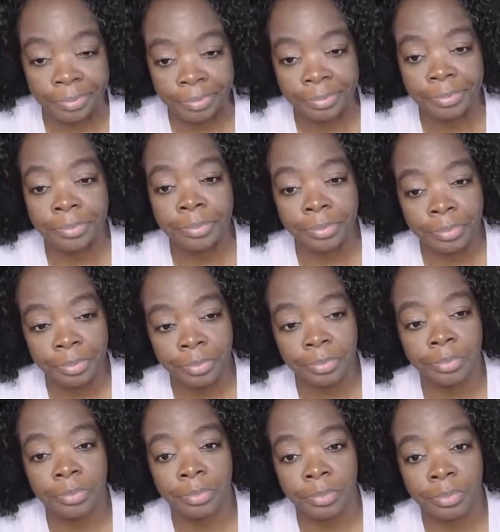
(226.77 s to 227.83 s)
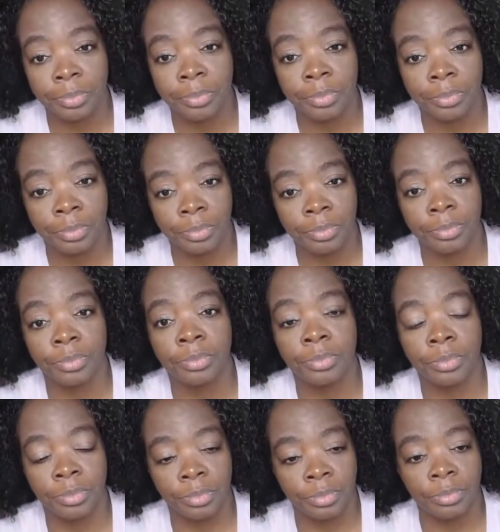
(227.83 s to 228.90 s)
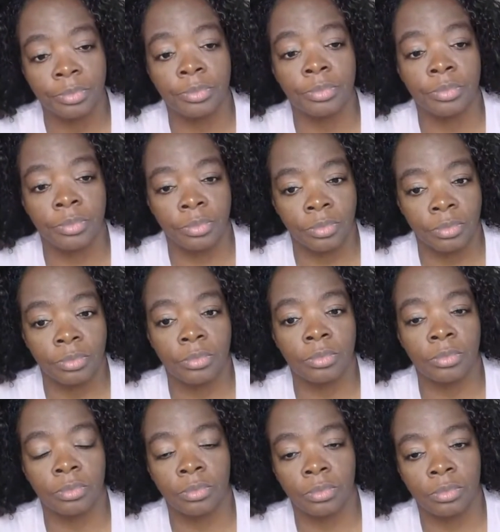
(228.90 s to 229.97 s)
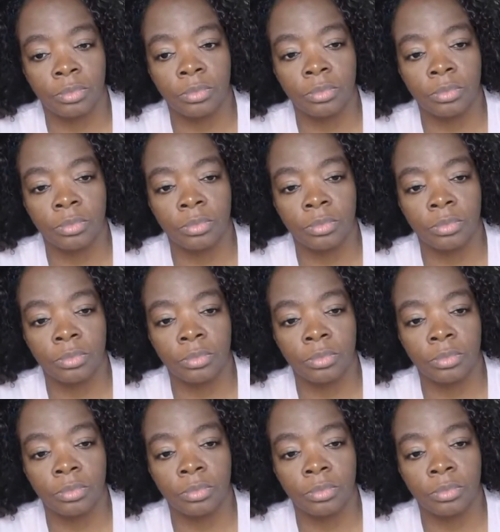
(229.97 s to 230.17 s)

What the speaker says: [no speech]